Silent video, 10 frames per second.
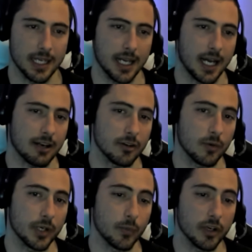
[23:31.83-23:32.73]
I don't know
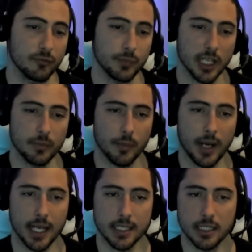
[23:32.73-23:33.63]
what he would have played, but my
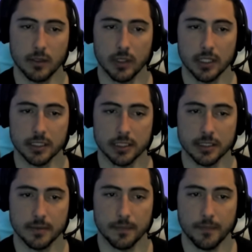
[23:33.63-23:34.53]
idea was
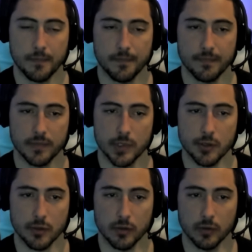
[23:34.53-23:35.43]

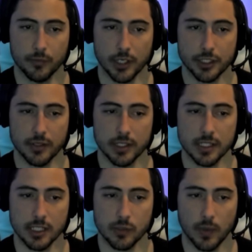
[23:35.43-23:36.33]
to pressure
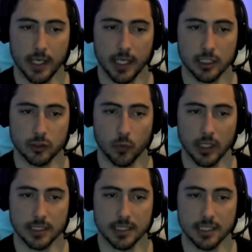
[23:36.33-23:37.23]
this way as well
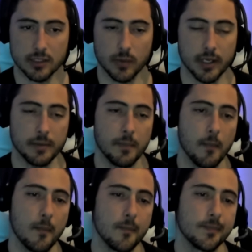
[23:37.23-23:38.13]
as this way
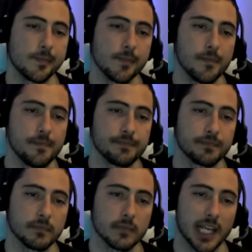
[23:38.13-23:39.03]

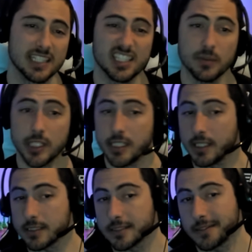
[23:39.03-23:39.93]
and see what he
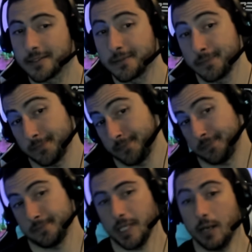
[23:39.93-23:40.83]
does.
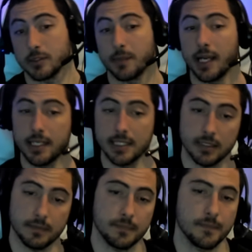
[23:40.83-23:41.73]
That was my idea.
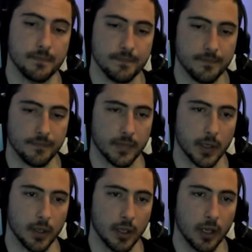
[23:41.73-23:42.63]

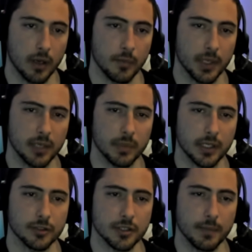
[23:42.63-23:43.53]
But he
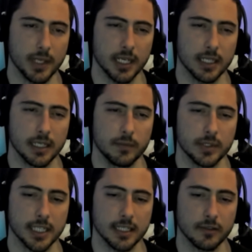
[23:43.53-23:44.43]
blunders immediately. We
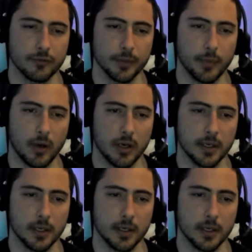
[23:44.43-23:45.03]
take the free pawn.